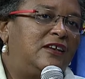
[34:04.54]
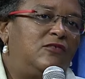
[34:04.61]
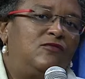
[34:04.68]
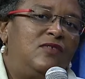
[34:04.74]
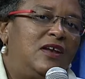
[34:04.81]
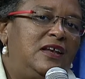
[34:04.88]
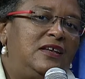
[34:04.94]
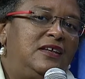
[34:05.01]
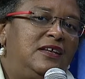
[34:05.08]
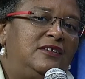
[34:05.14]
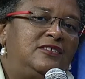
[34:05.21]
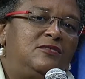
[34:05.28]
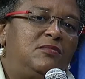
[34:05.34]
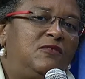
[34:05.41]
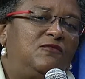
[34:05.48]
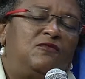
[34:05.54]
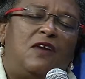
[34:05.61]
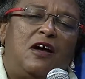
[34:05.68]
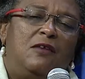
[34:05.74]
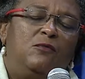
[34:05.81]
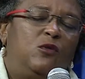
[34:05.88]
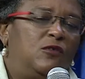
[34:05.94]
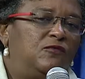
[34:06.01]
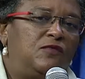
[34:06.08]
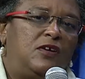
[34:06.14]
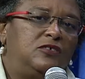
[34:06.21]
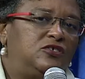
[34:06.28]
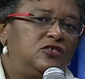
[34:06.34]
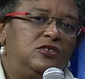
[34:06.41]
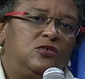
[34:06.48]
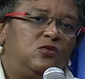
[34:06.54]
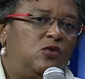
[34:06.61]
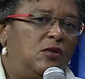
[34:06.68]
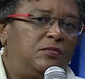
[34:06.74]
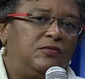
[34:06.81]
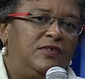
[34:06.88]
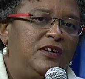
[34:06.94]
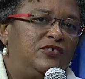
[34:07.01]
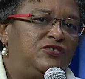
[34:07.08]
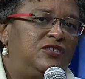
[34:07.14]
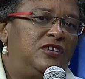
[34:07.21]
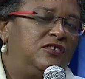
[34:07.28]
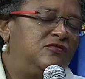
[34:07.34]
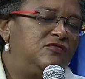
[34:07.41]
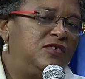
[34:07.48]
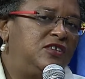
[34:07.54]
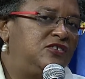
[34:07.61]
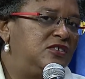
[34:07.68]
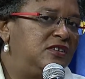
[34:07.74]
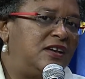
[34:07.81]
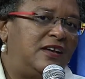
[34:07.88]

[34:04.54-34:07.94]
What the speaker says: there really needs to be far more functional cooperation in the region